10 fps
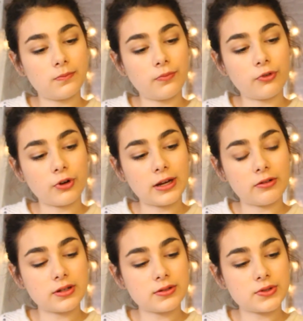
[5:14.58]

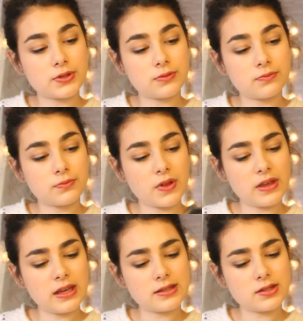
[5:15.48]
fragrance. I
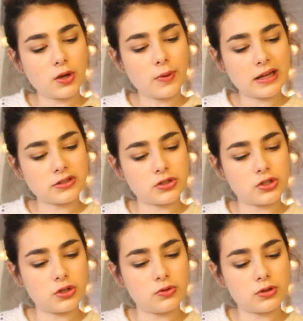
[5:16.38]
think it's So
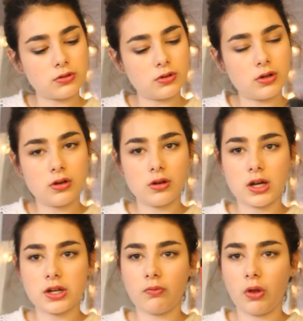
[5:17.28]
Attitude.
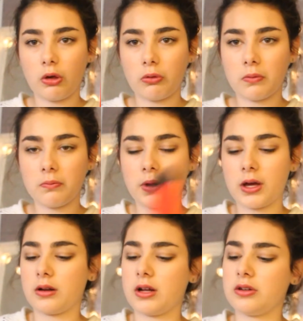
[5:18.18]
I don't know,
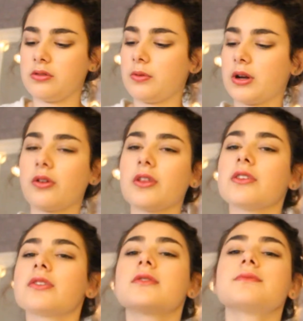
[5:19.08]
but I don't know where I got
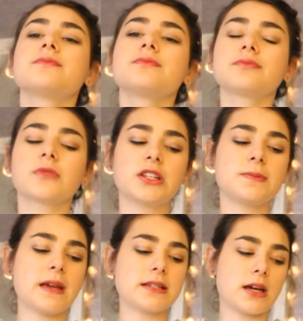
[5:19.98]
this. I
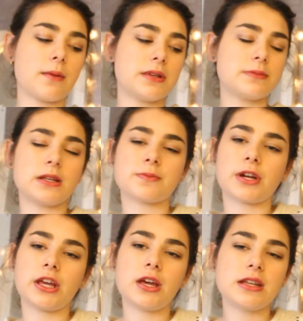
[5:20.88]
just picked it up, it smells
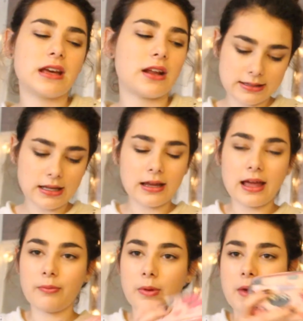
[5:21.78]
pretty good. And then I
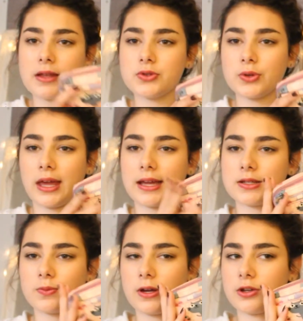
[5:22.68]
have my pencil
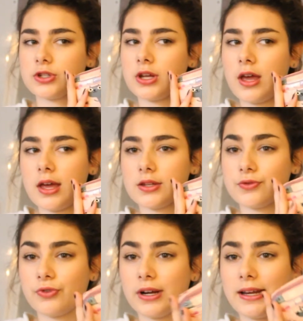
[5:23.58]
case, which is
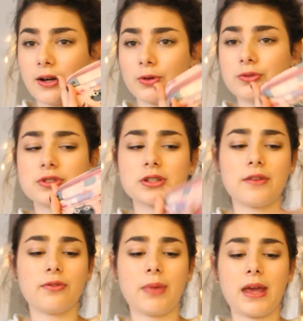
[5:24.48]
a really old
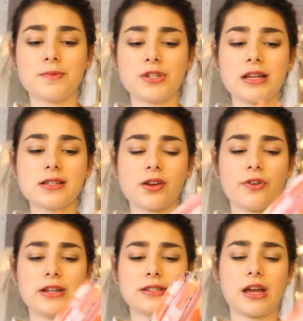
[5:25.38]
design from Paper Chase. I
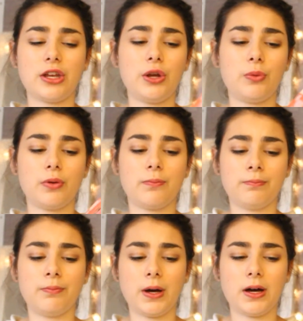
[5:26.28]
really need to get a new one,
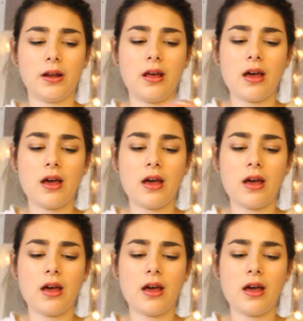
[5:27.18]
but